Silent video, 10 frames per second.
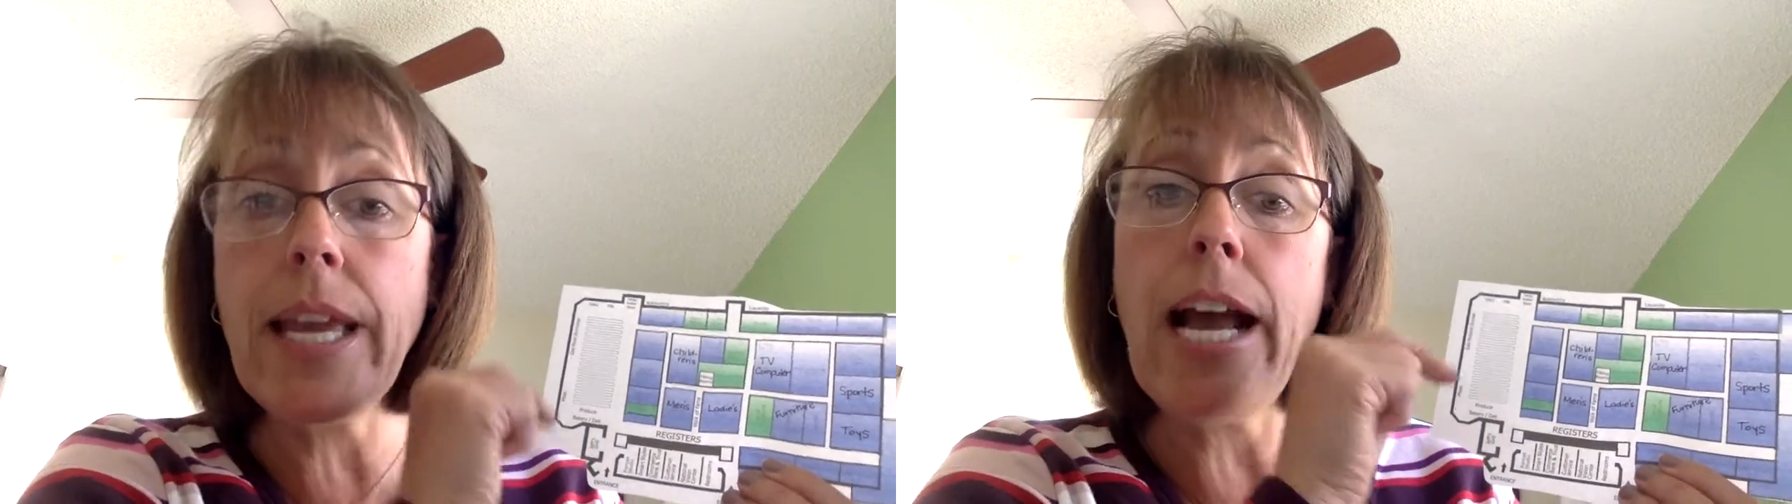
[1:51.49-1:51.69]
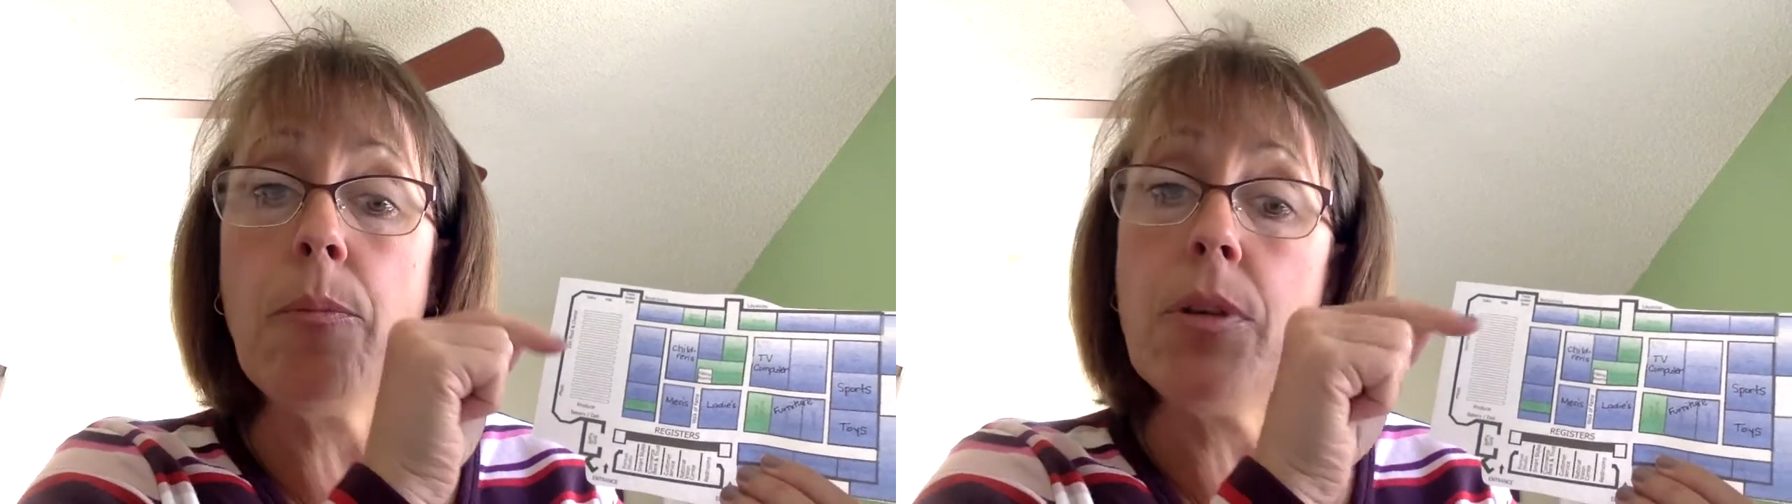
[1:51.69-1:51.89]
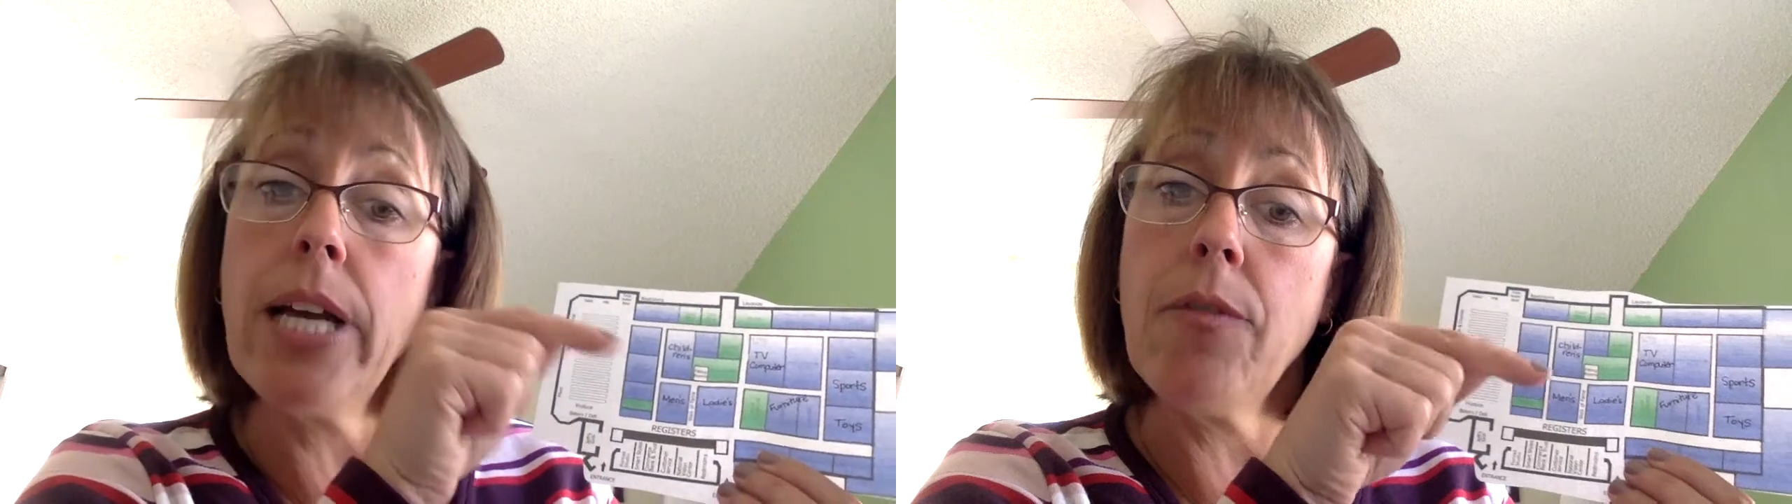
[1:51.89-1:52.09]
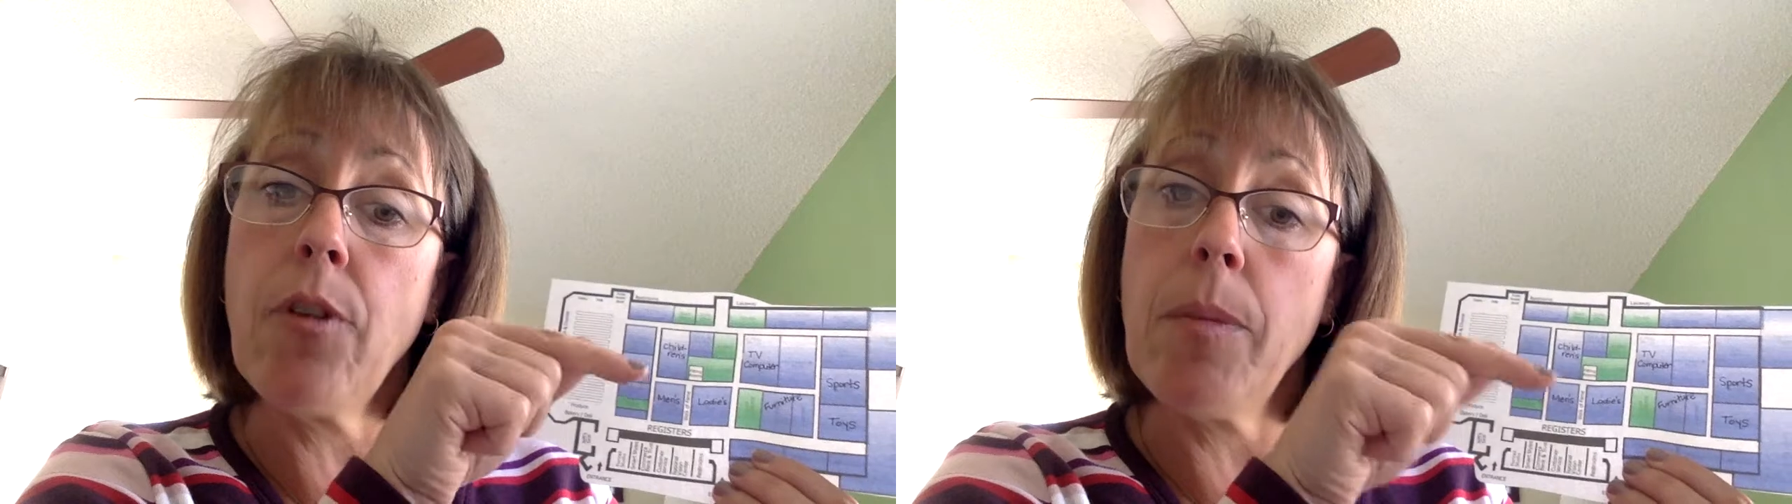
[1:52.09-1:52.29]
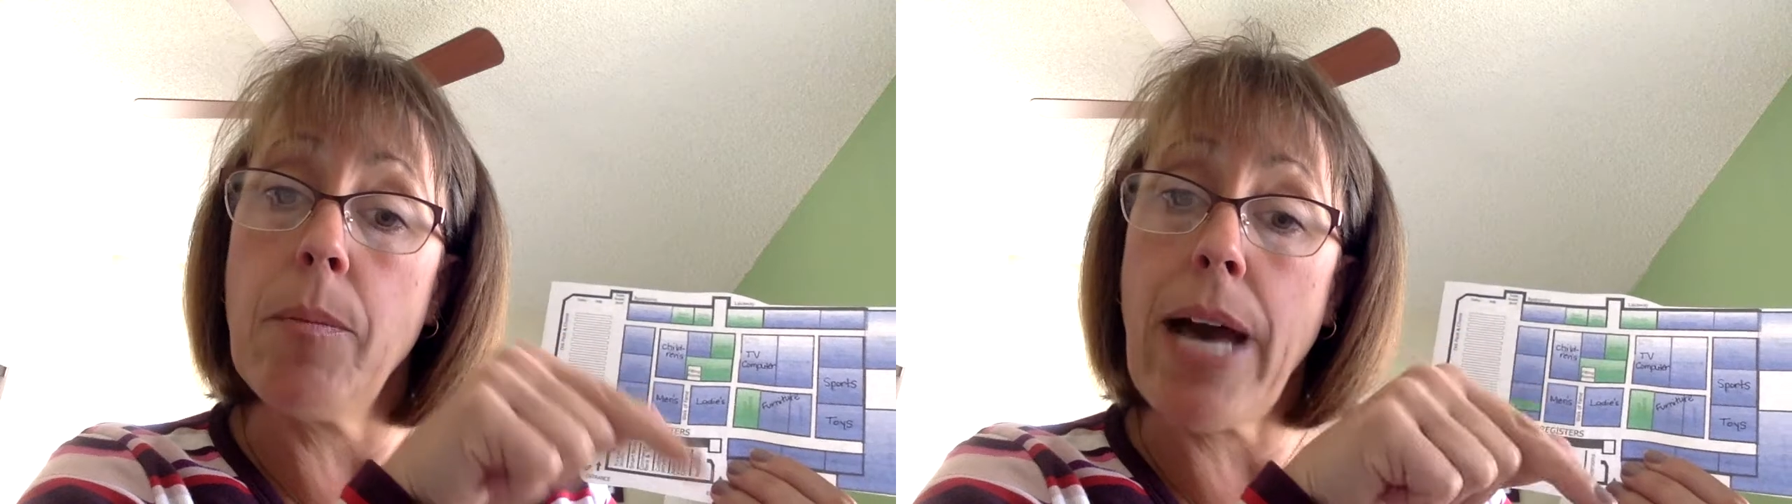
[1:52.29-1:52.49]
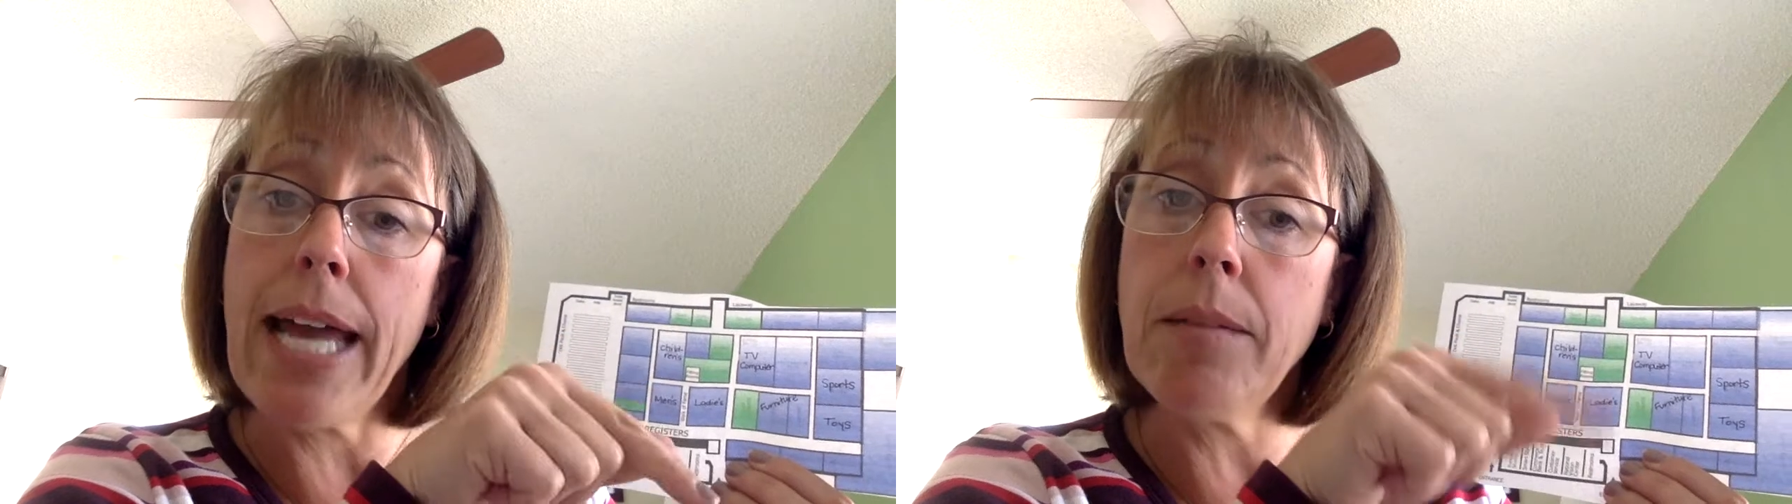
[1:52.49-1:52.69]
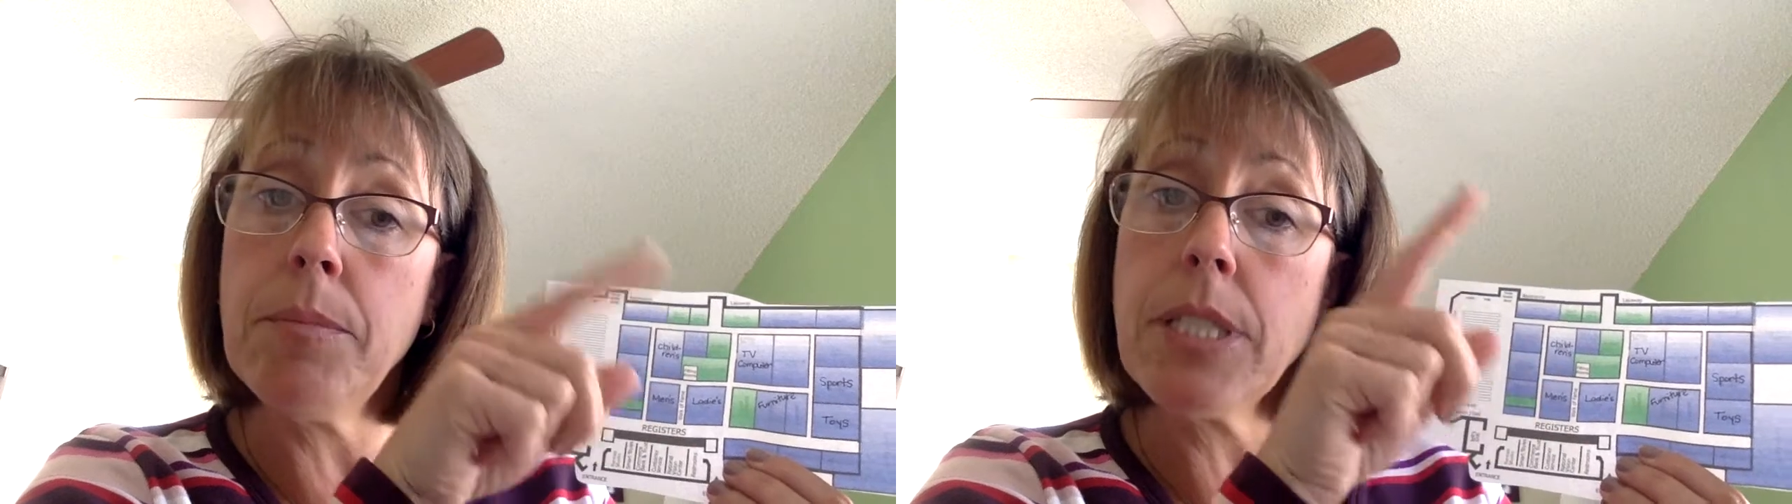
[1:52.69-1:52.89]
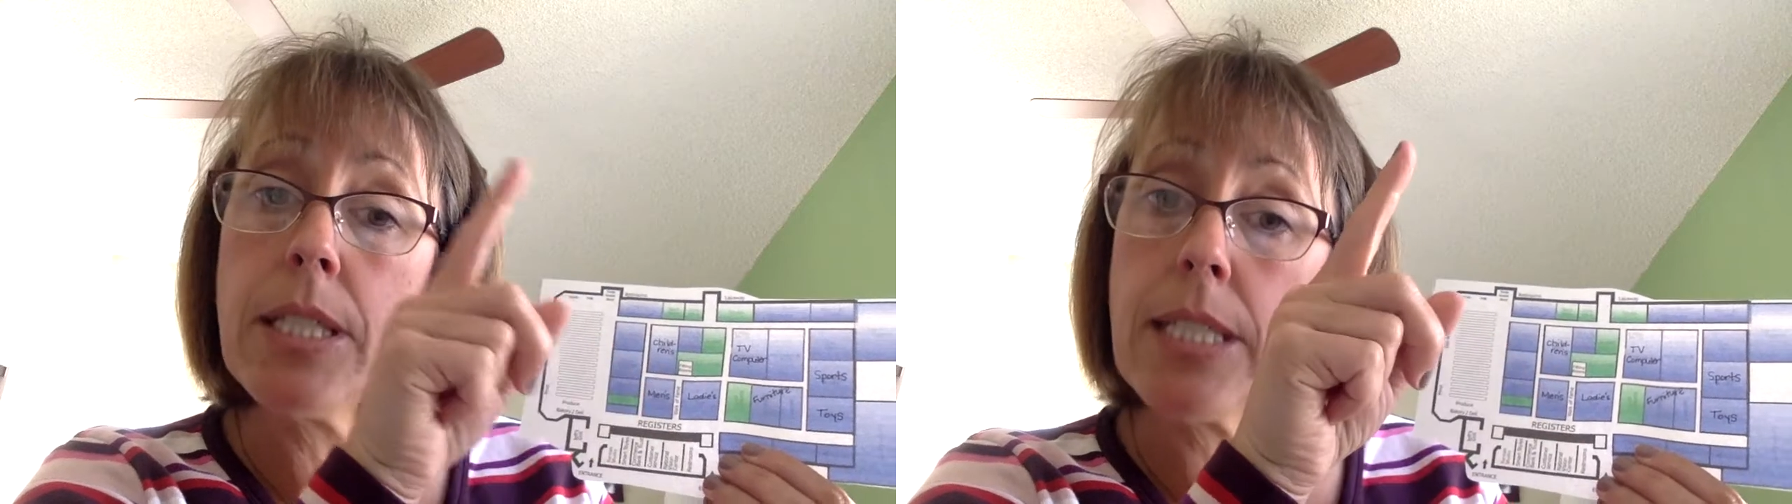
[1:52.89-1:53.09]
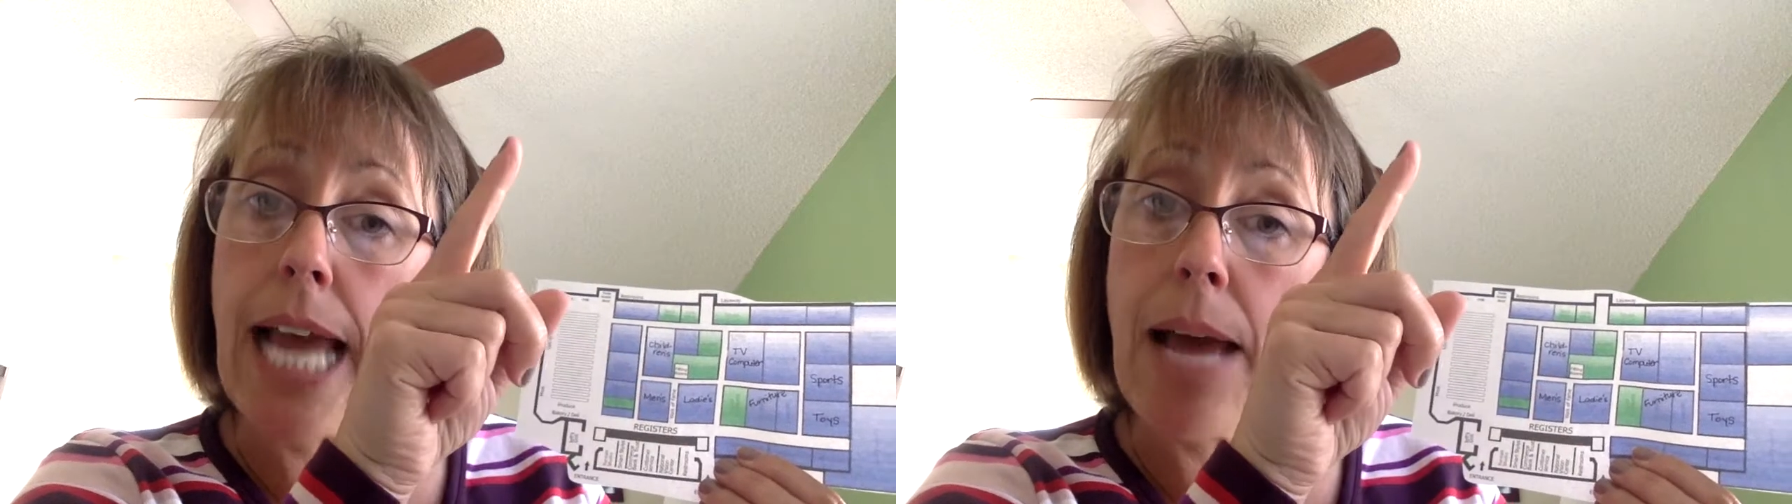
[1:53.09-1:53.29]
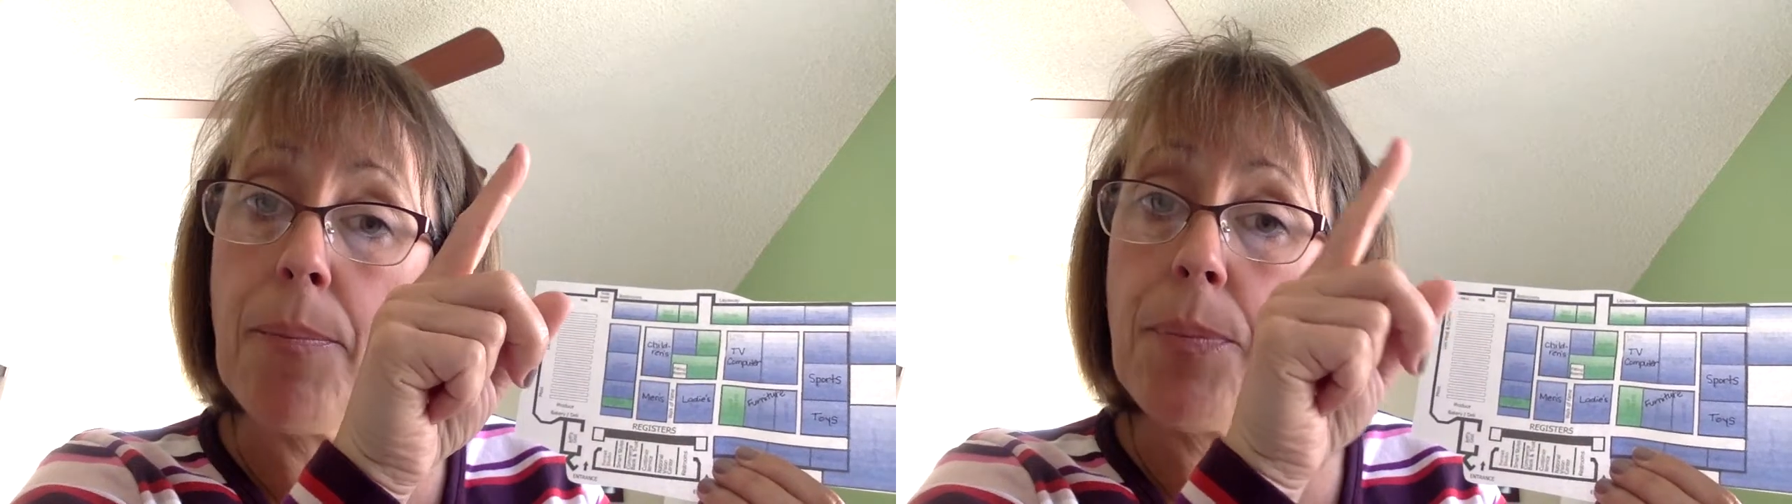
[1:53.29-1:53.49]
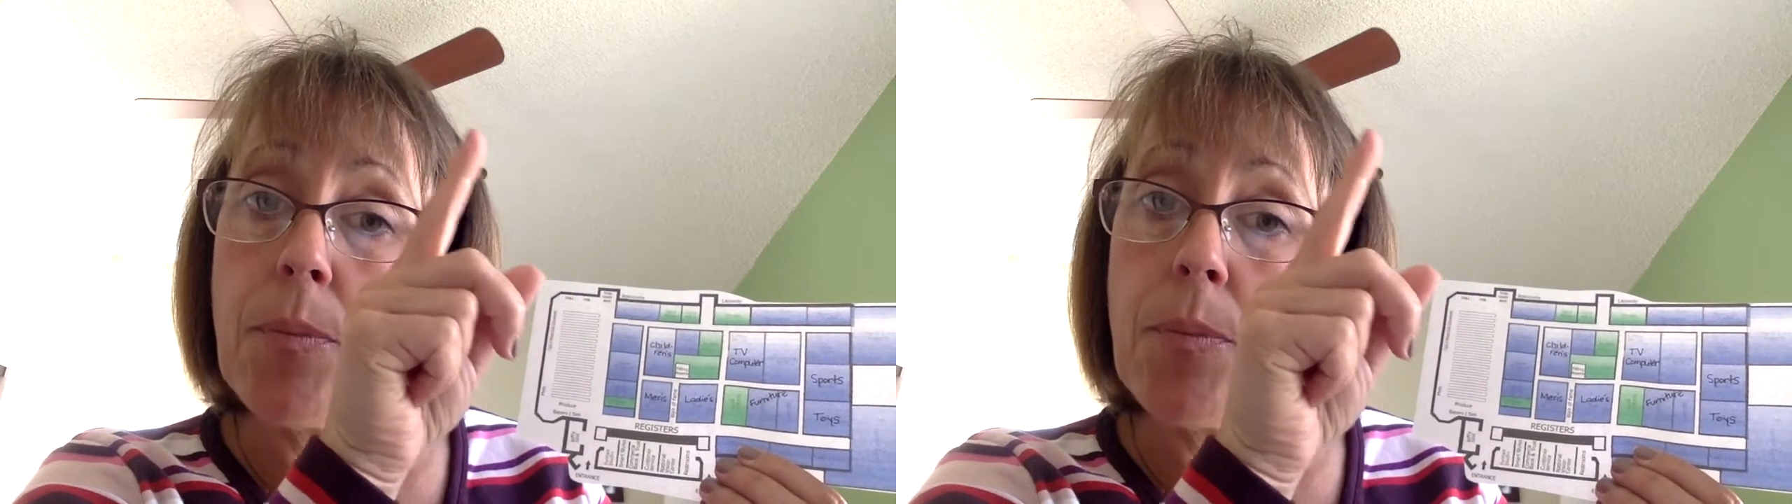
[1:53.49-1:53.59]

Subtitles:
They help you get from the bottom to the top